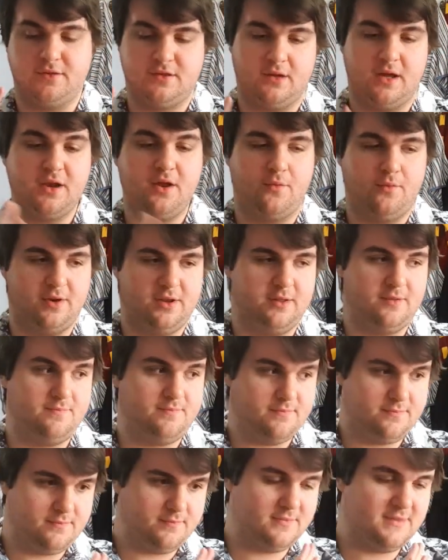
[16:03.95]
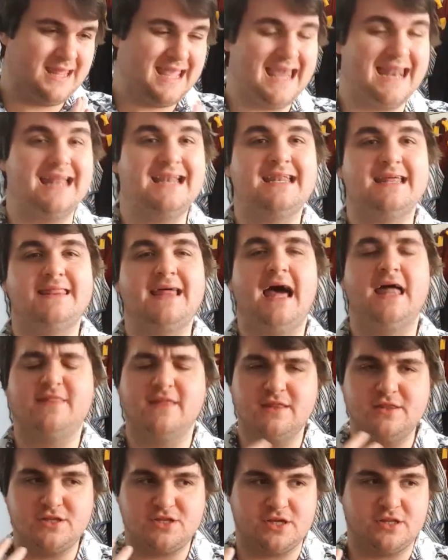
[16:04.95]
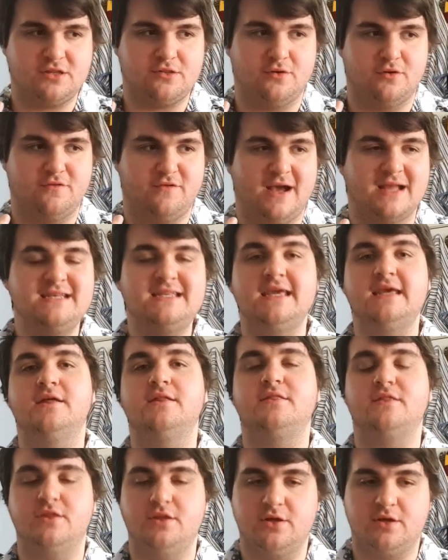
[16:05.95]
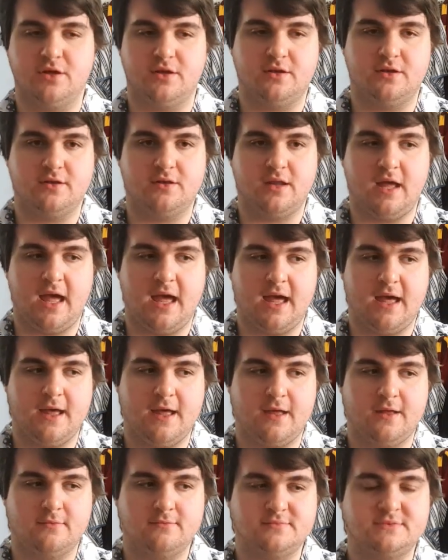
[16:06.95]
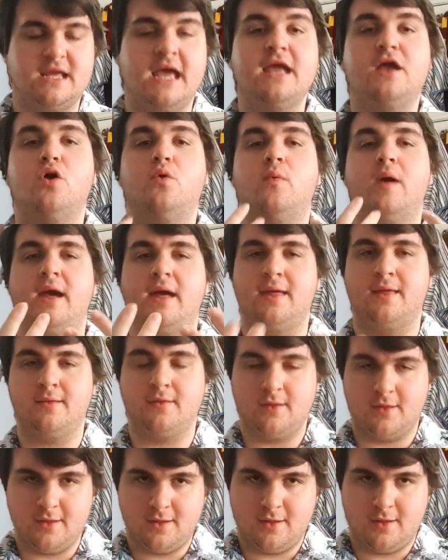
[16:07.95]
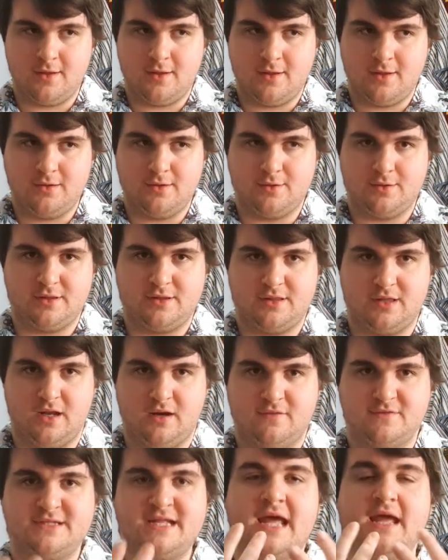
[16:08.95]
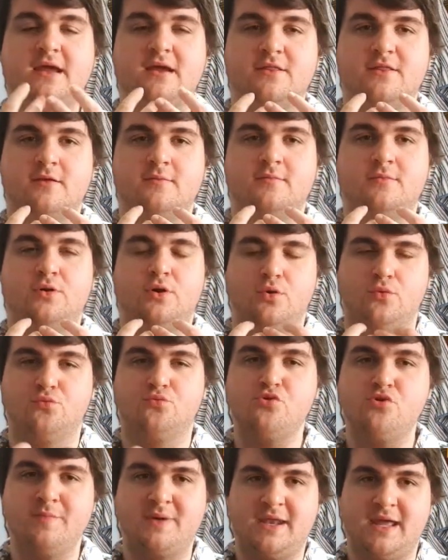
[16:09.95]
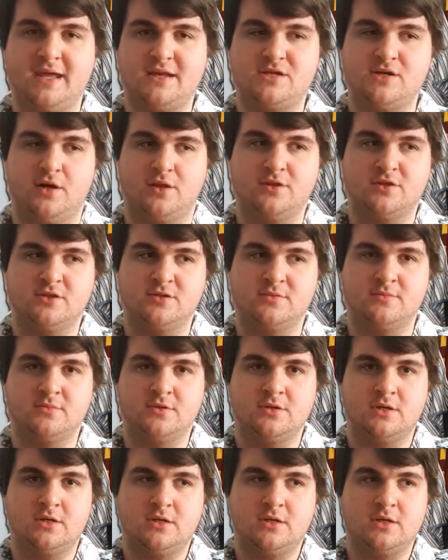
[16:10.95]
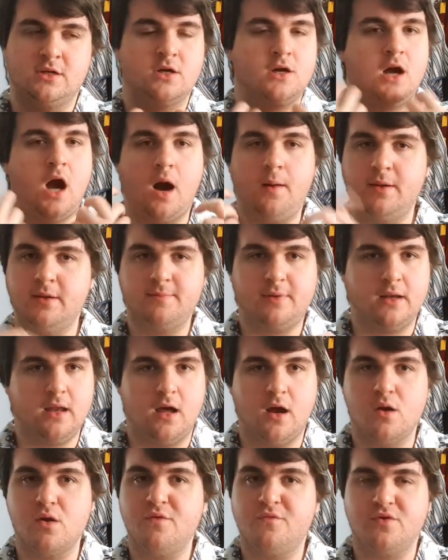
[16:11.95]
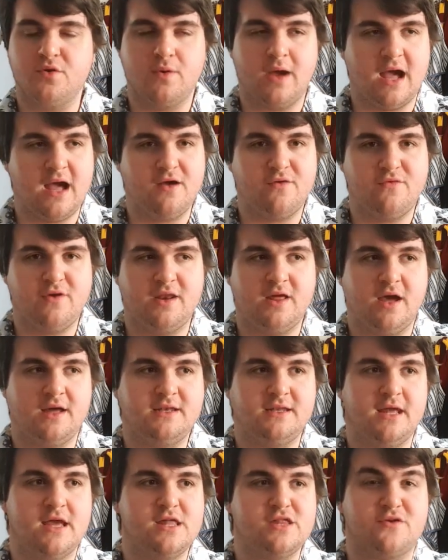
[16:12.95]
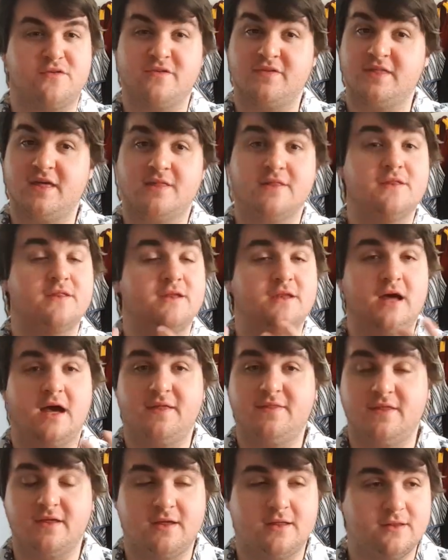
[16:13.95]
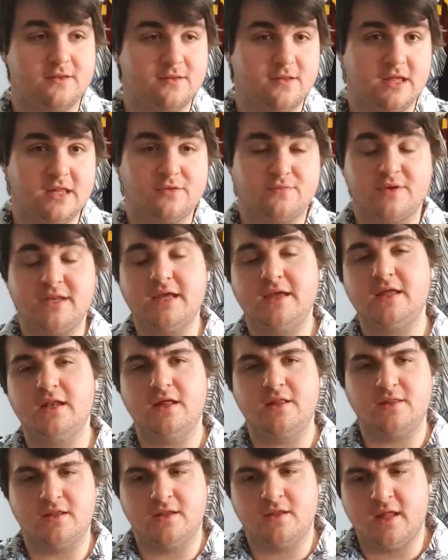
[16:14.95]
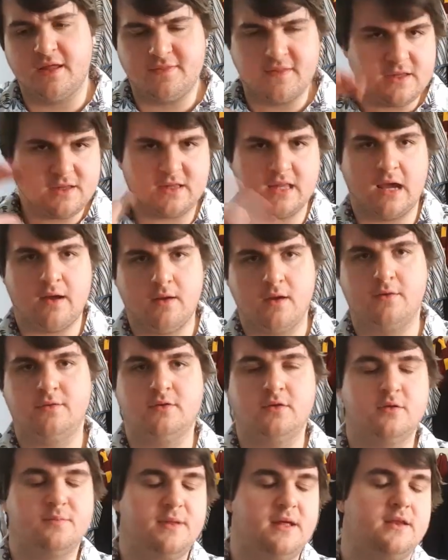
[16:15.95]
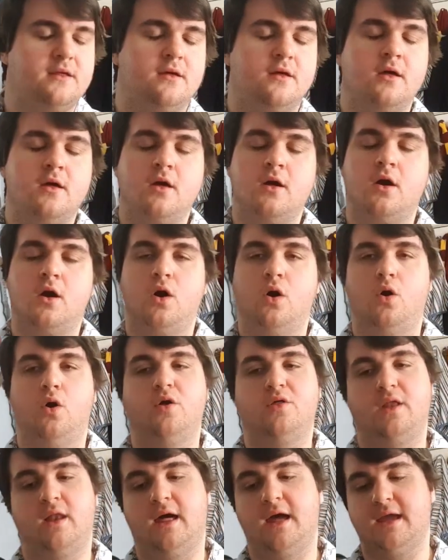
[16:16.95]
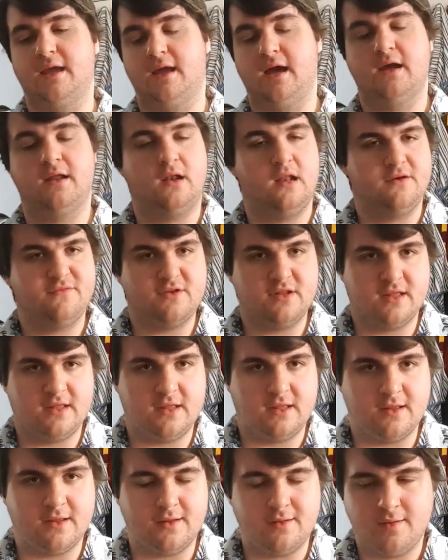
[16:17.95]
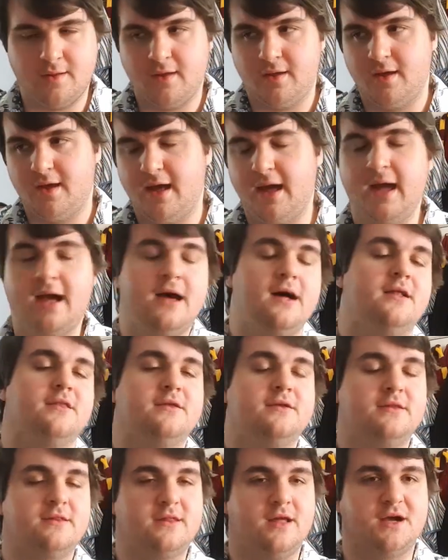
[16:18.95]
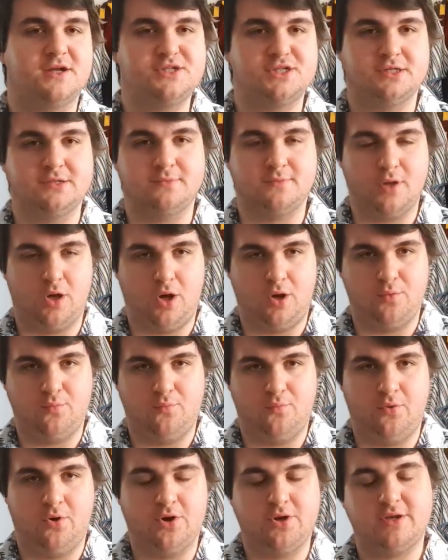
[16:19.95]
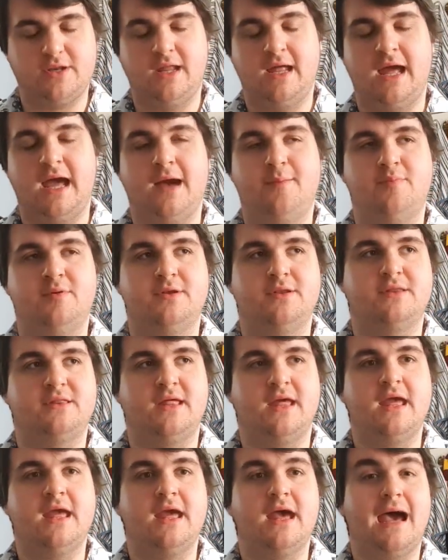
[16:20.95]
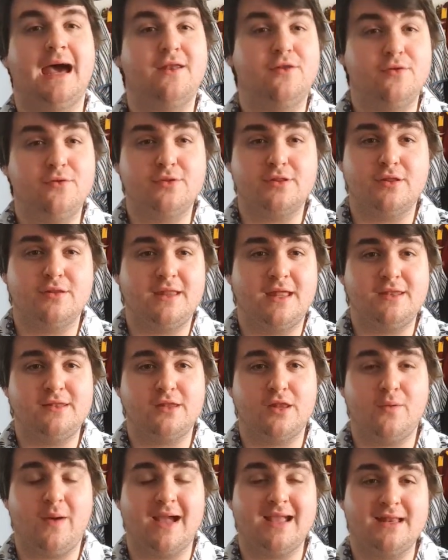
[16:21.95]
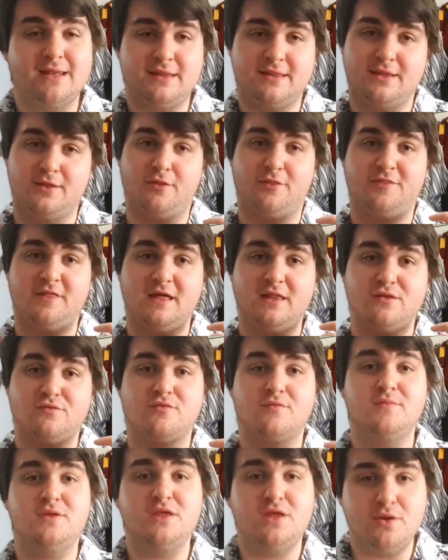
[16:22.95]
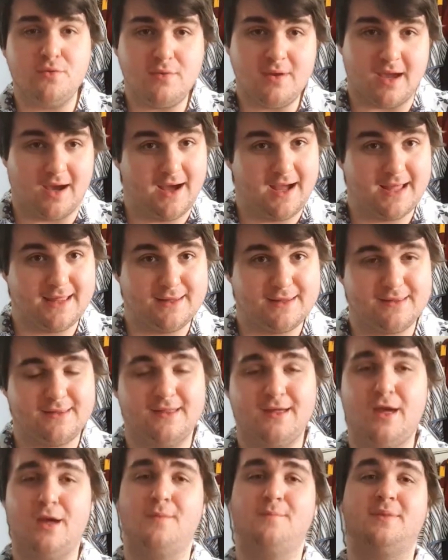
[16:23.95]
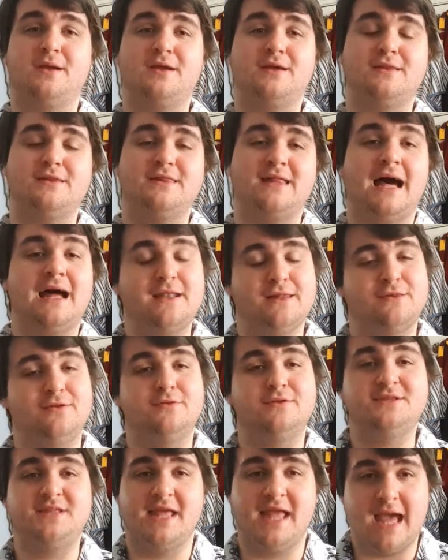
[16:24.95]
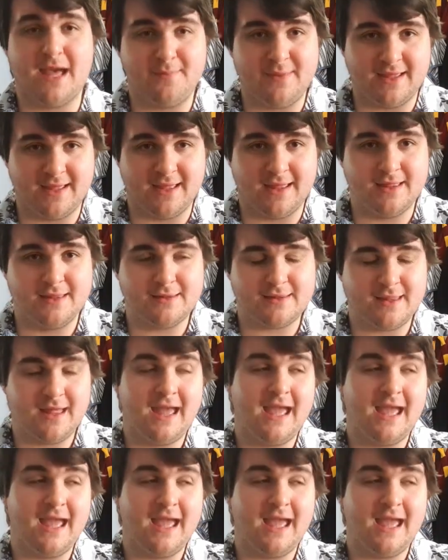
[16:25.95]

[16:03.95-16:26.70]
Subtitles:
So I don't want to get into that. These are just sort of ideas that you can take away yourself. Take them, ruminate on them. Comment below if you have any ideas or if you think this entire thing is ridiculous and like this is how I would do it better. Or like, I'd love to hear the discussion on what happens here, and also then so I can steal things from you guys, because that's all DMing is.